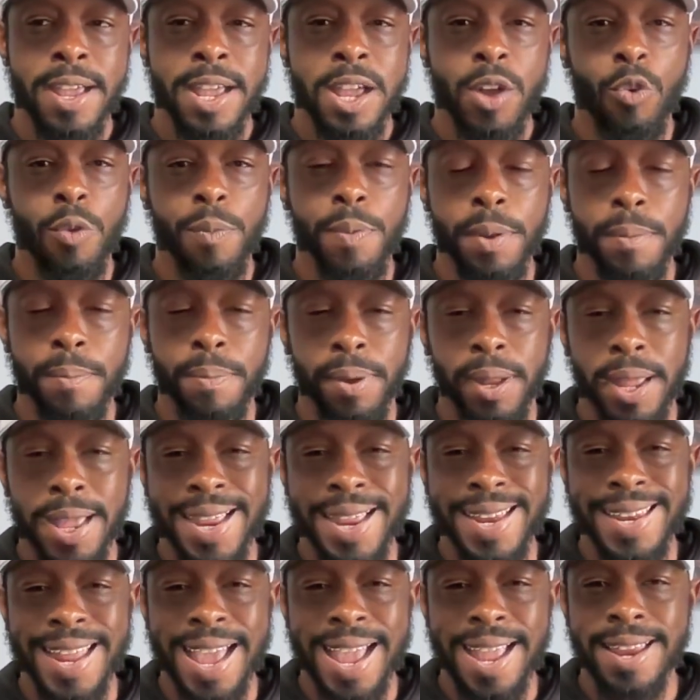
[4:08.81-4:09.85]
We've been
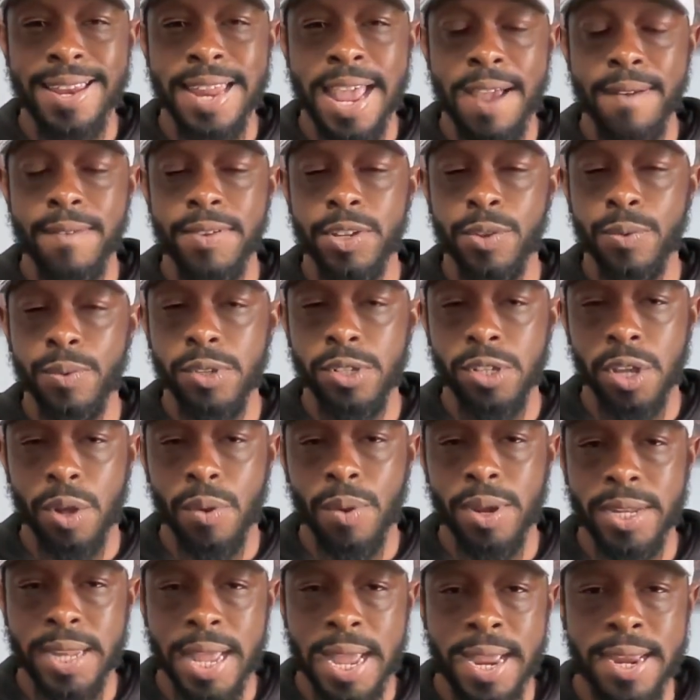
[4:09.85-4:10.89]
playing Dayne Davis, and we saw
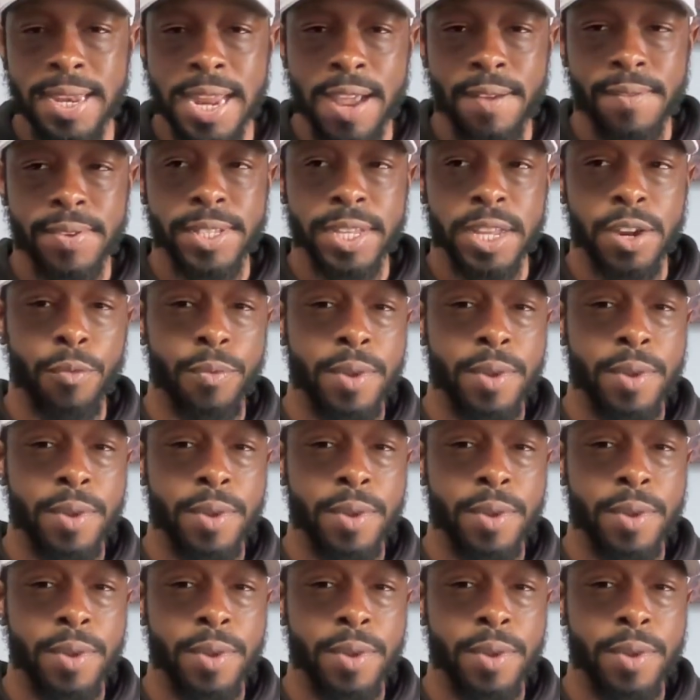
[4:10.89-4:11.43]
what Dayne Davis did.